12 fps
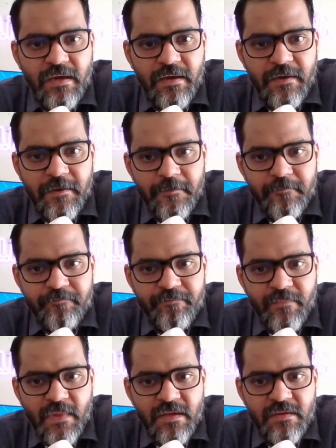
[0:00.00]

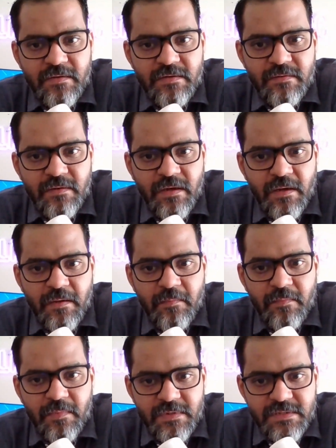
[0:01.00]
um,
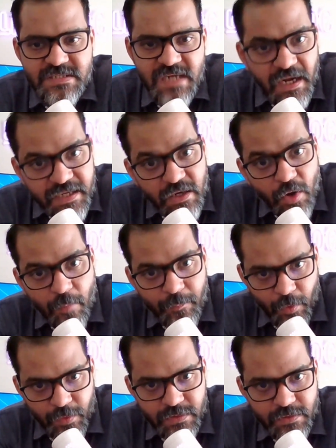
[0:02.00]
uh, starting
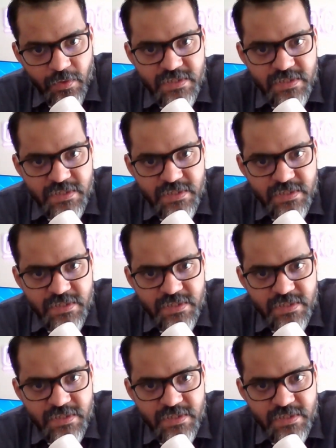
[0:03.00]
compound.